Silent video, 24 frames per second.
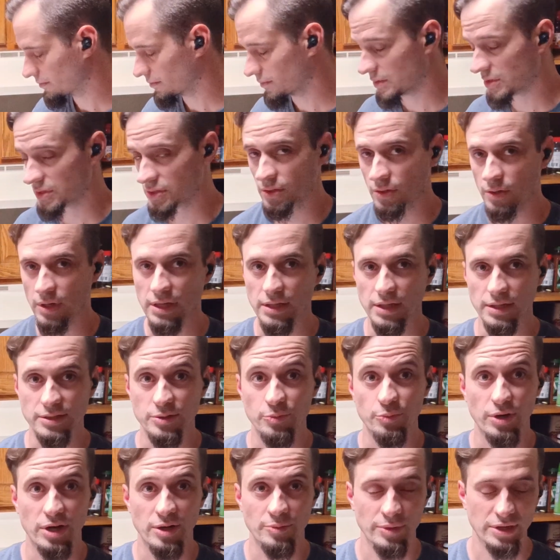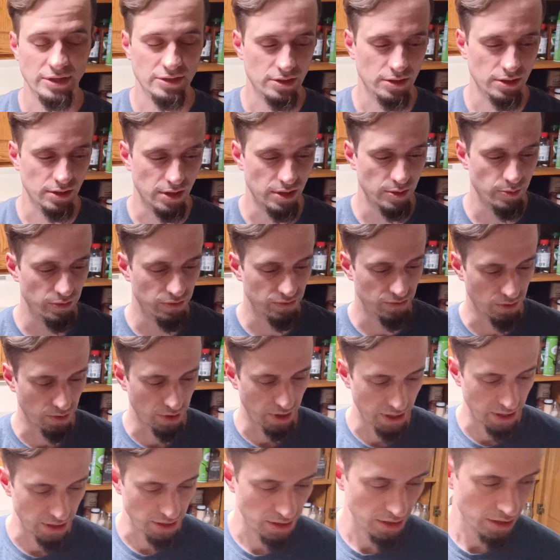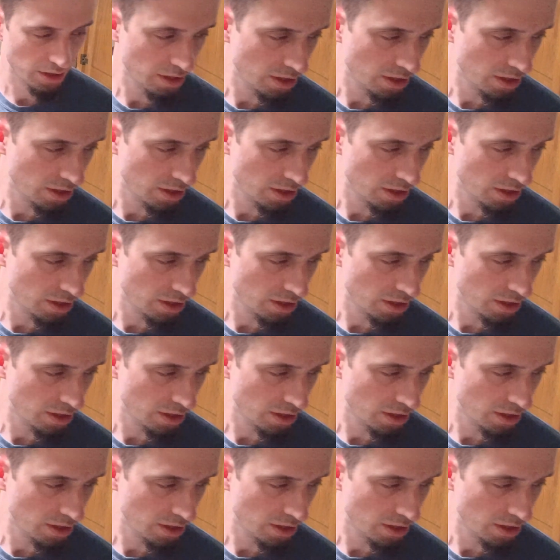So I like to brine my turkey beforehand.